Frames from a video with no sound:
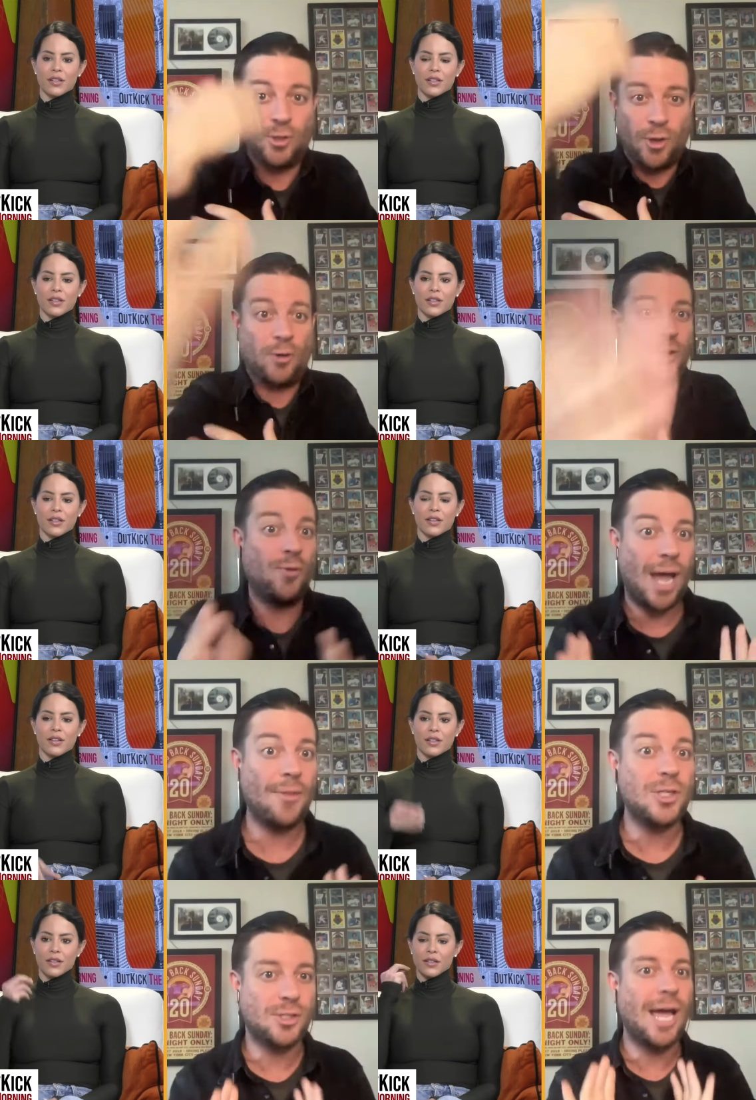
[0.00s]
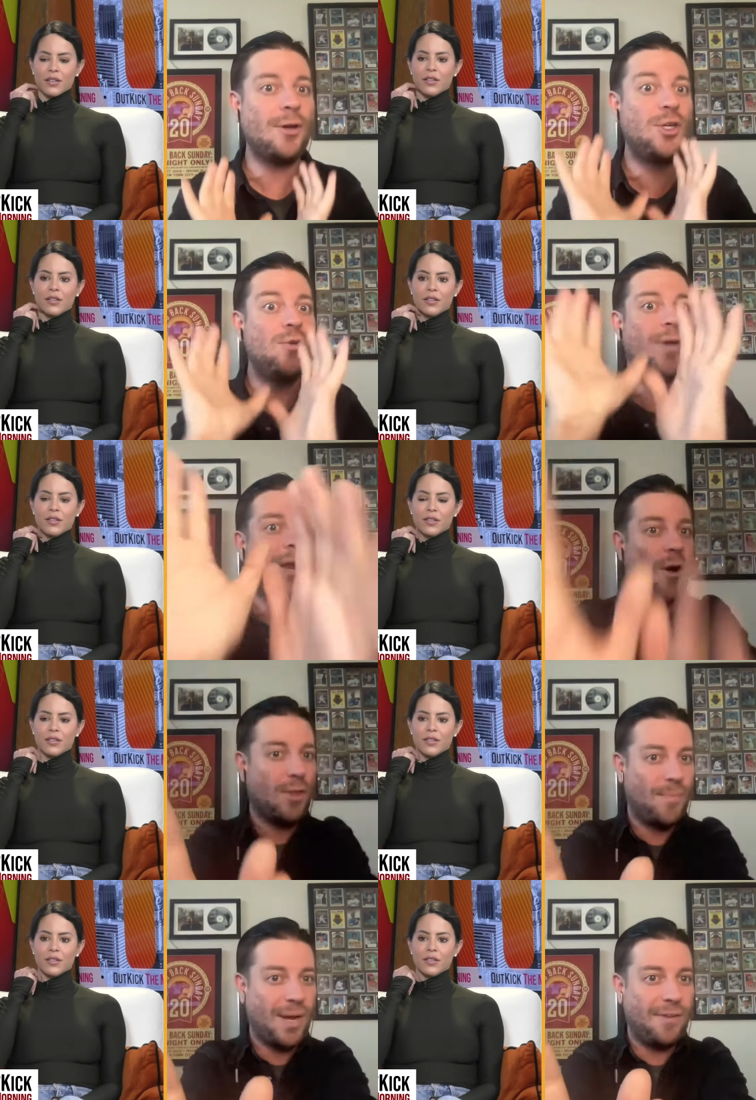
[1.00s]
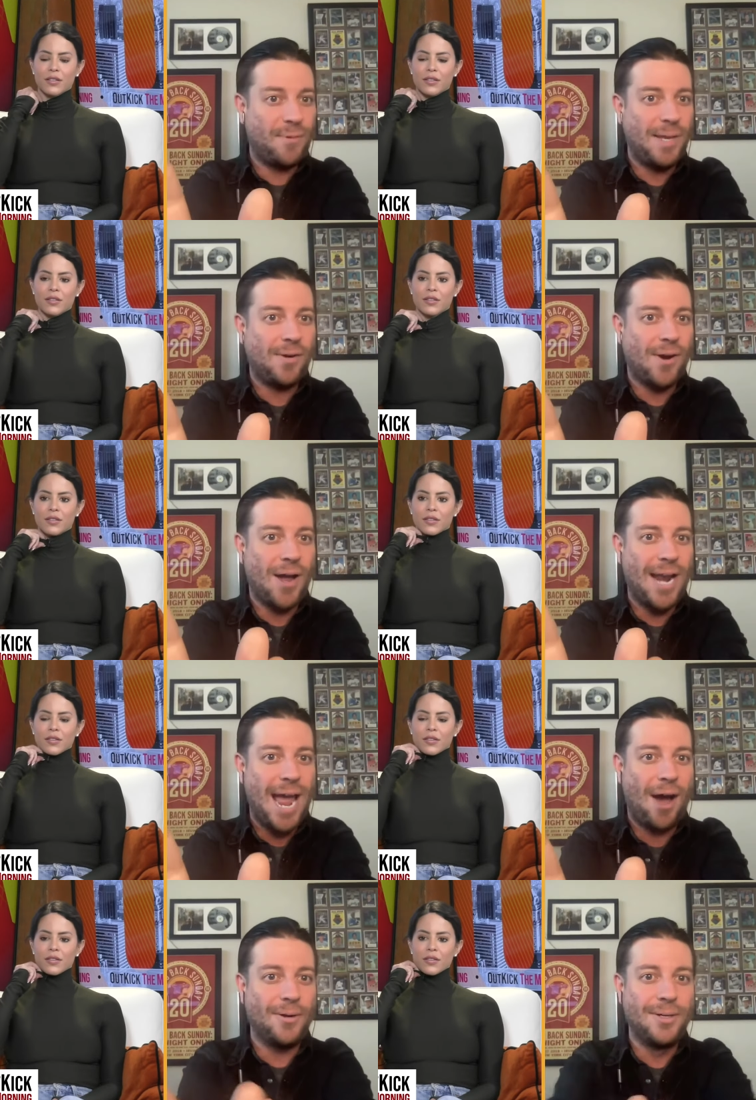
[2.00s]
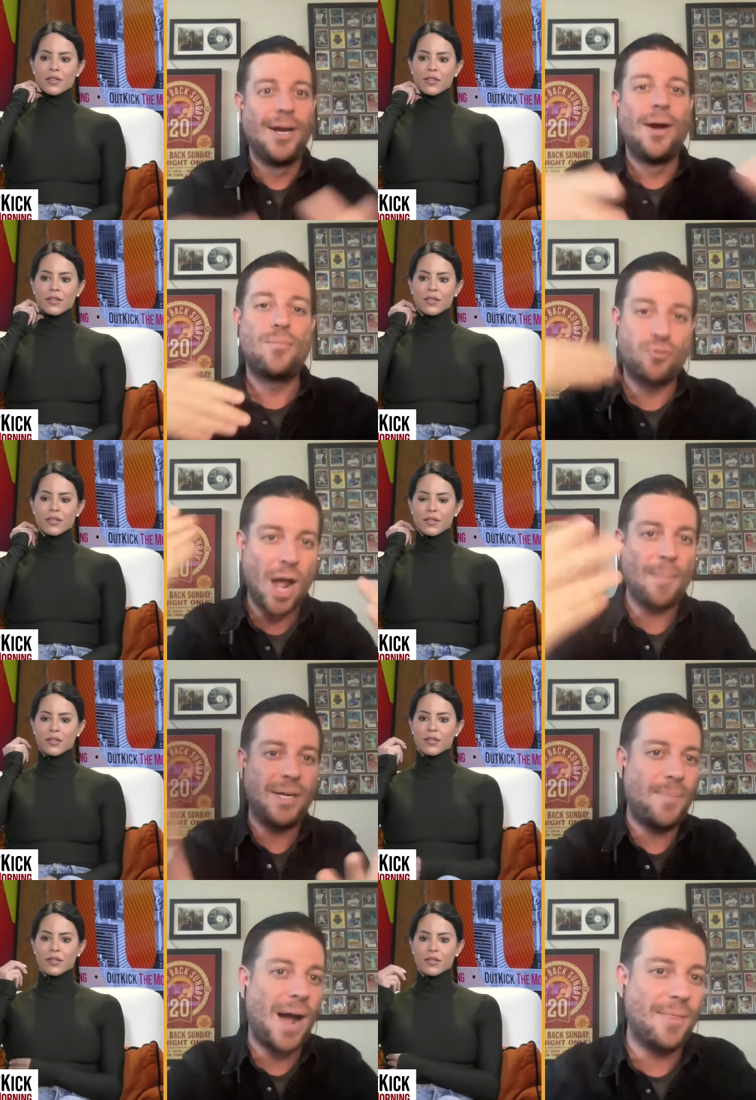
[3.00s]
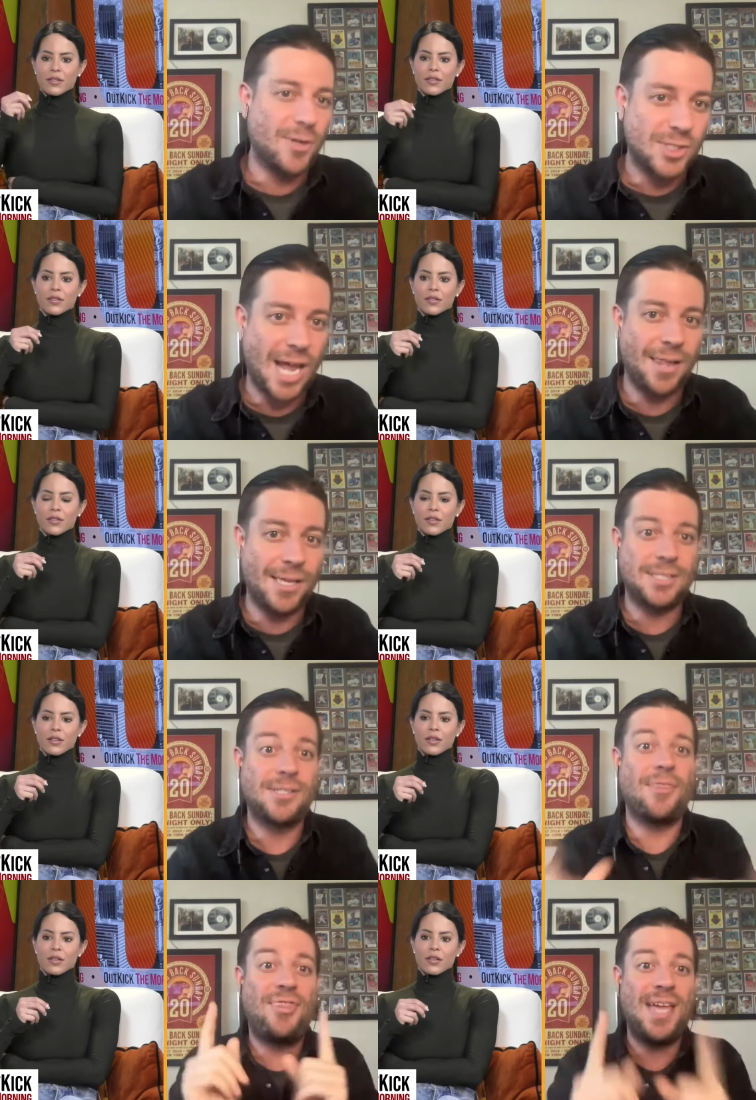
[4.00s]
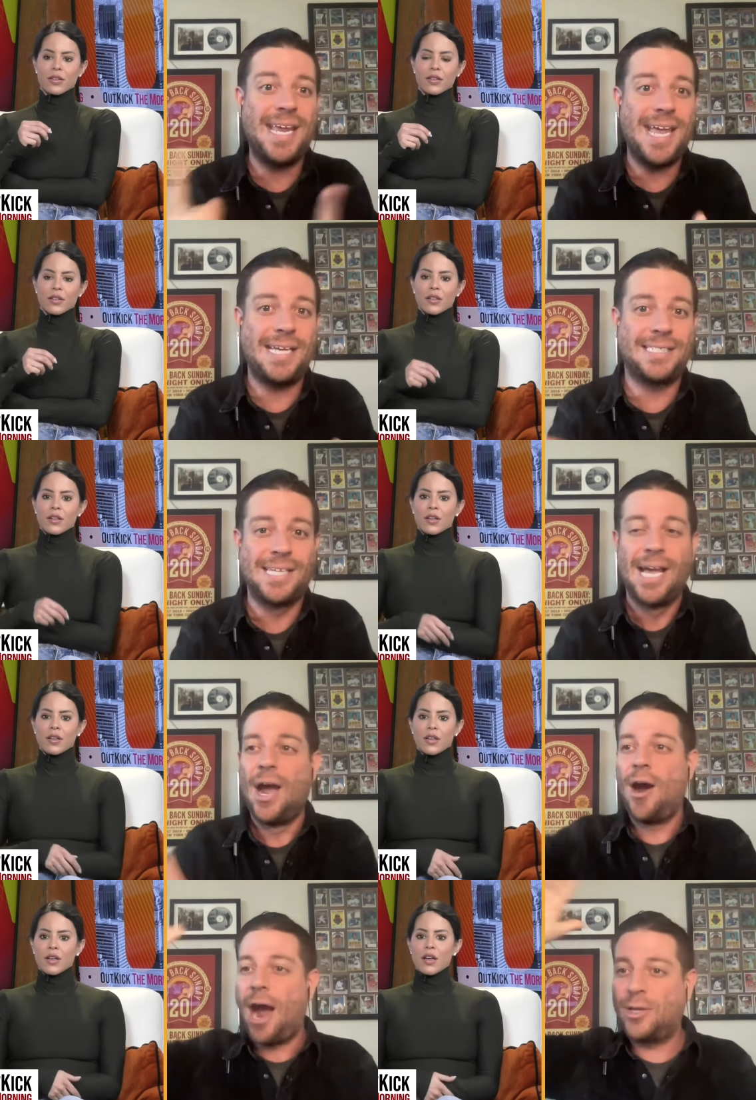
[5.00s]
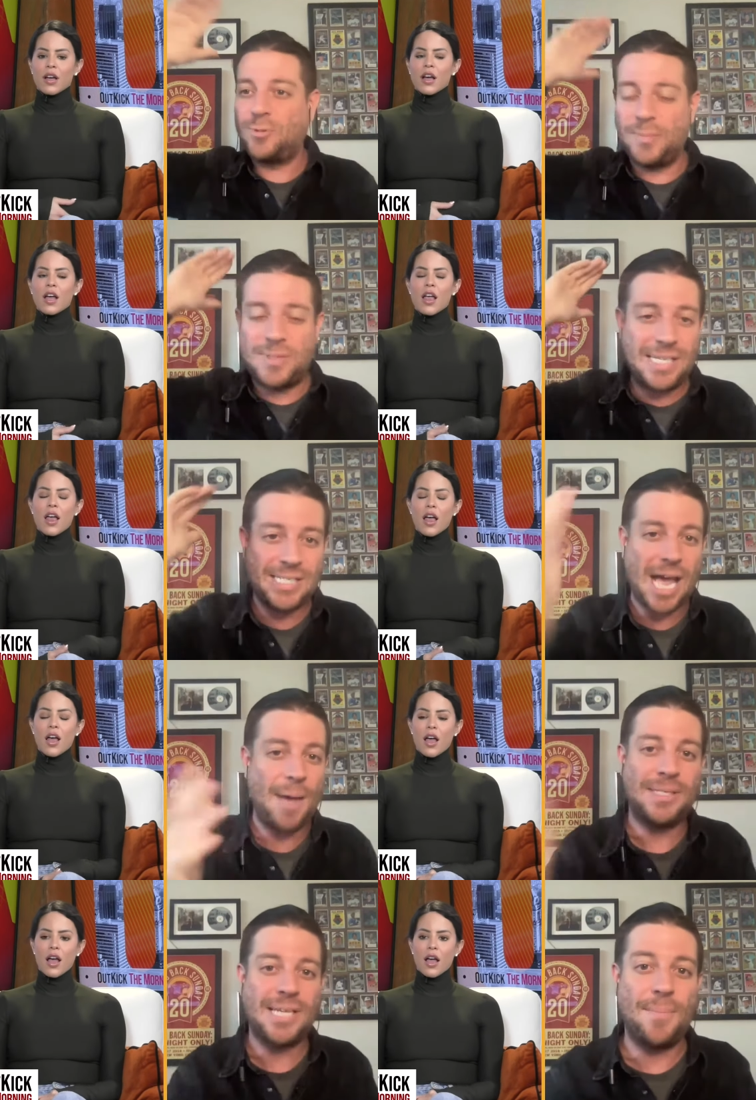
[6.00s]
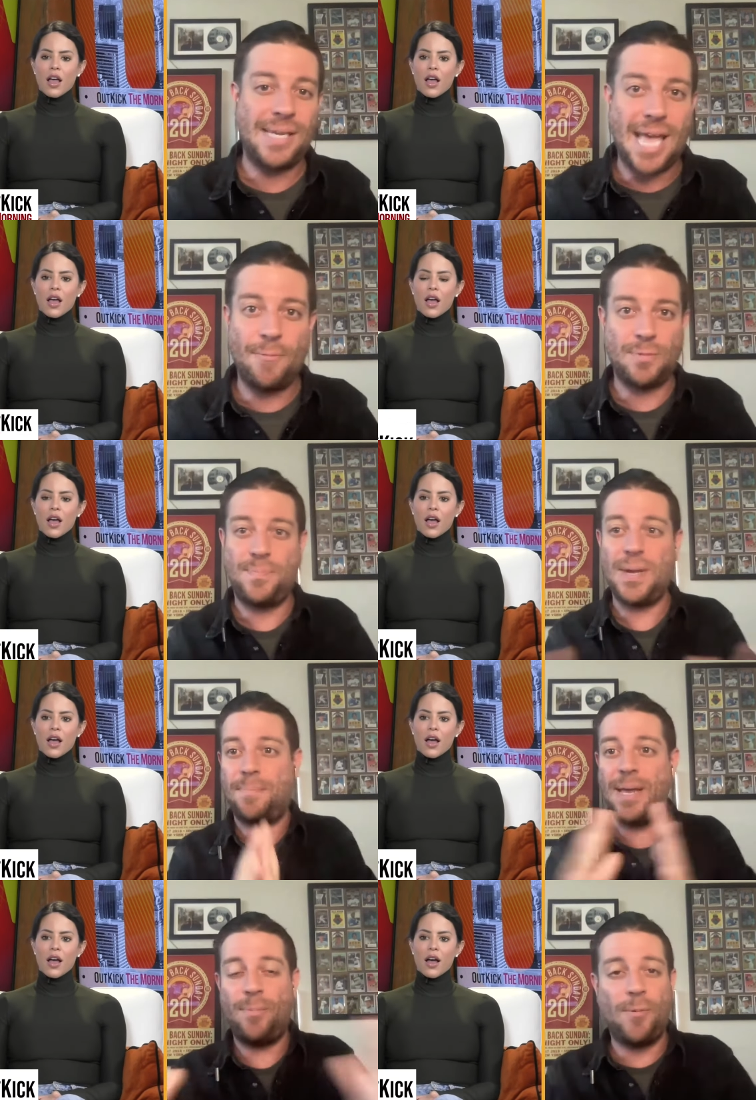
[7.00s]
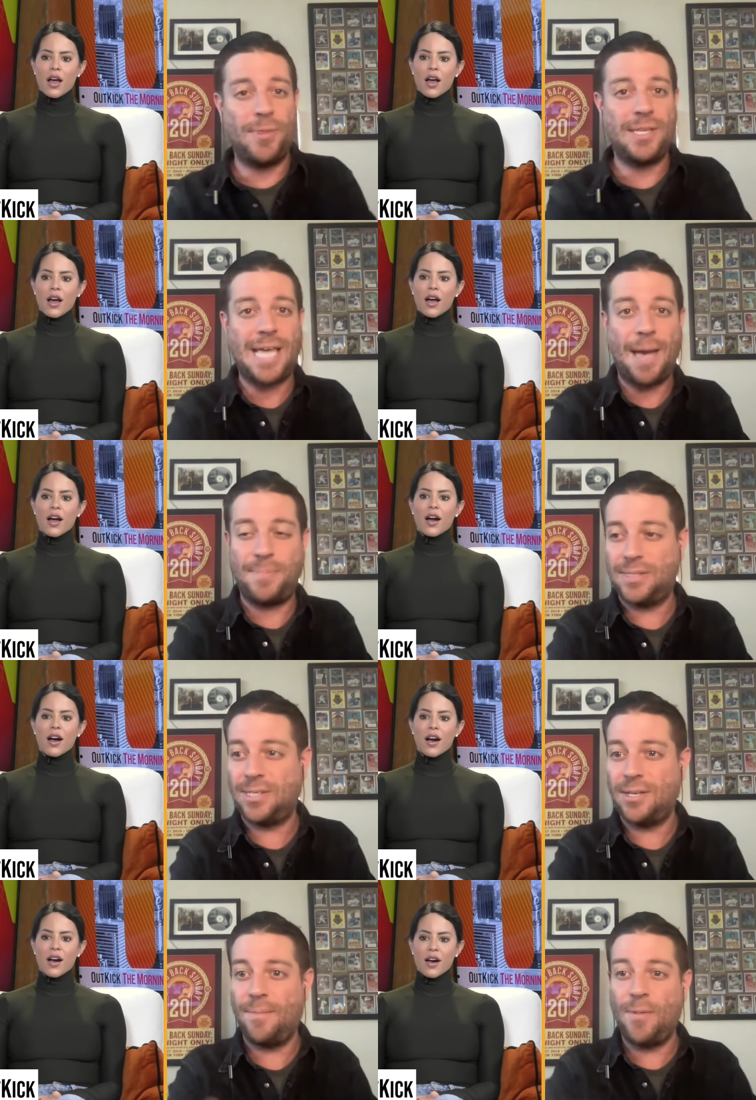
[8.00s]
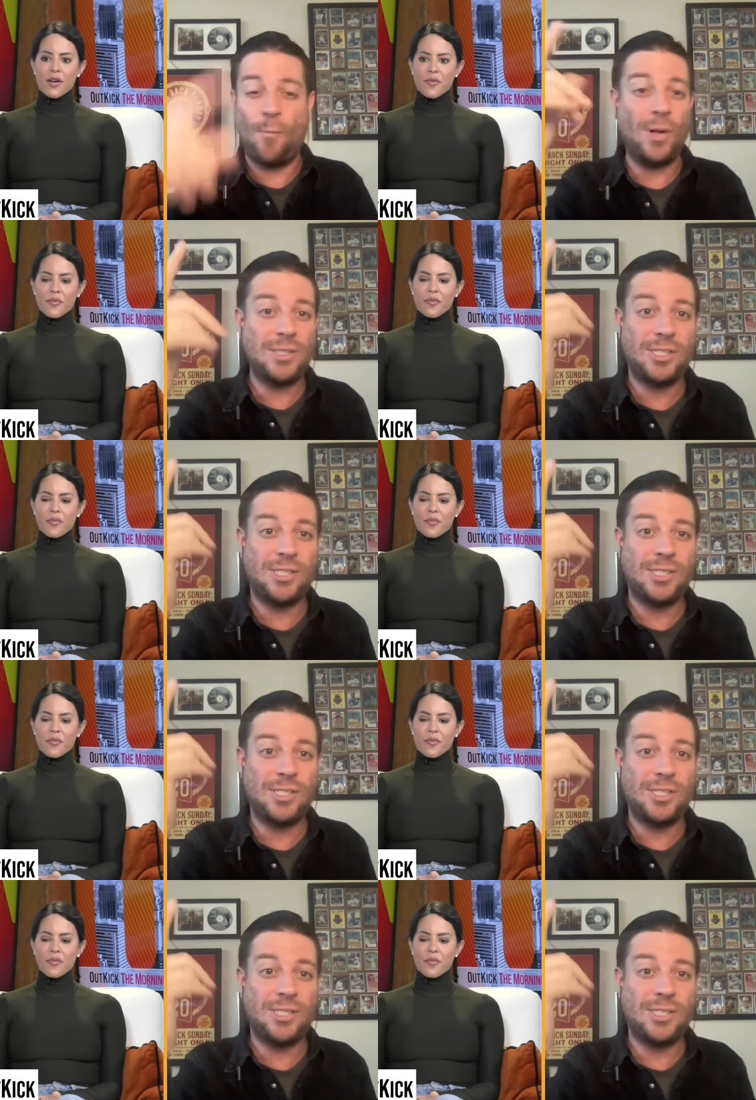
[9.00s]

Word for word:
Speaker 1: you know, so now this, now you get all the money from here on out, probably to buy their silence. The thing is, as we've seen time and time again with big people, when this happens to them, once